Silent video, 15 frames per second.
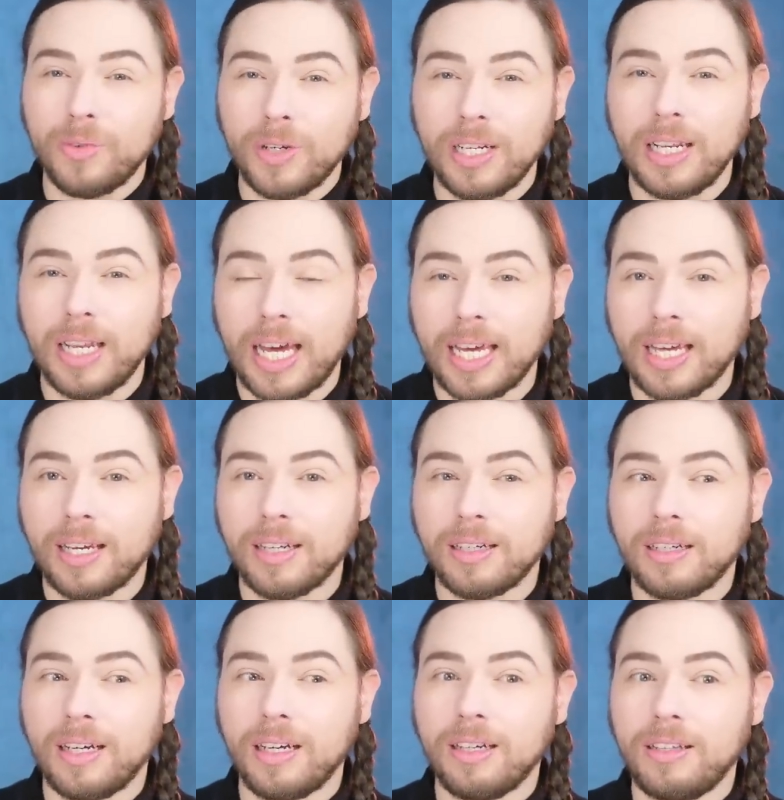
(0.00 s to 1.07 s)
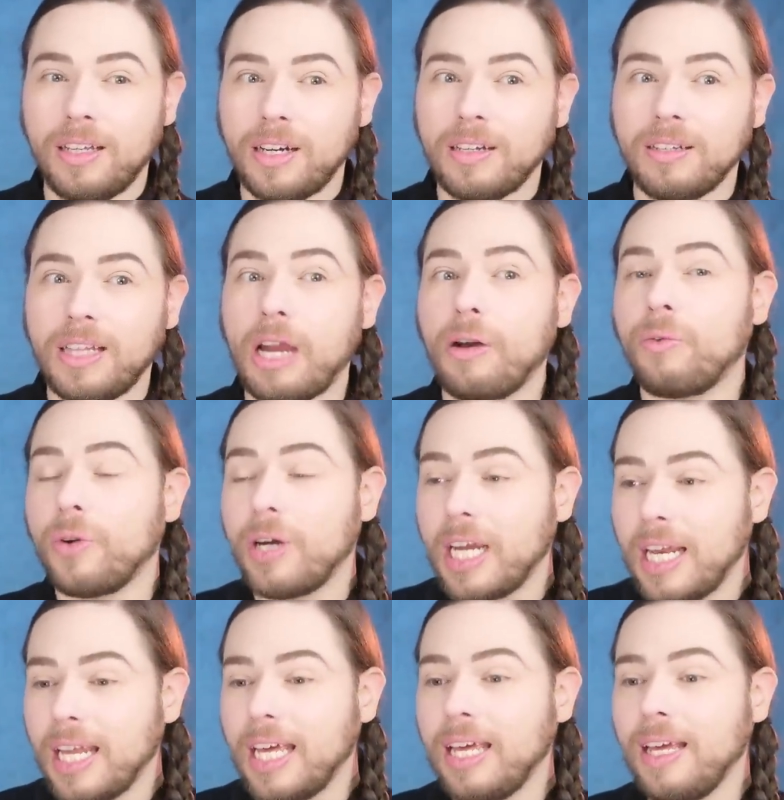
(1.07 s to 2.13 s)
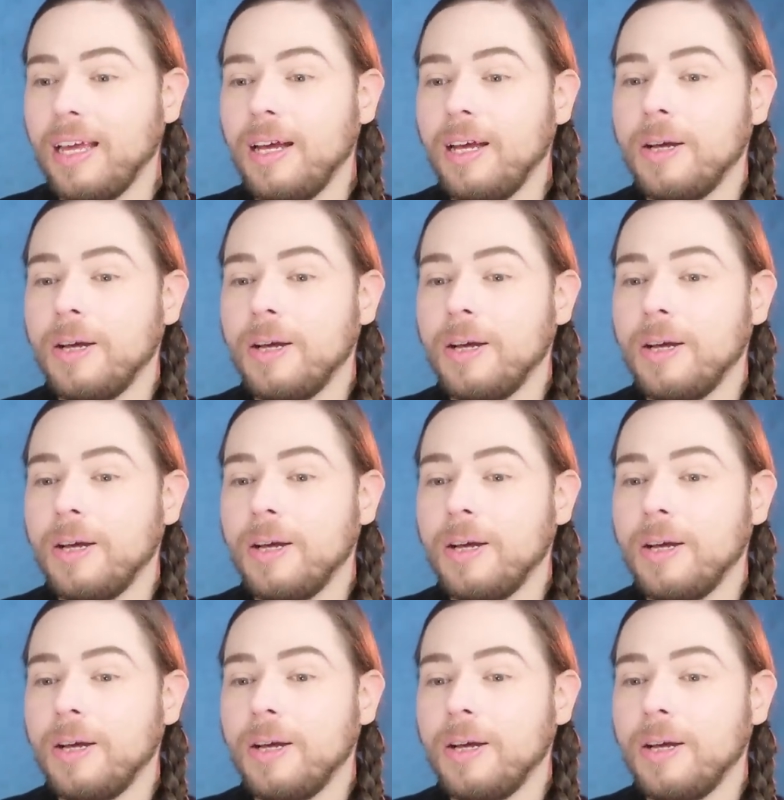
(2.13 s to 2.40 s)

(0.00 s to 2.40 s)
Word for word: really like. They really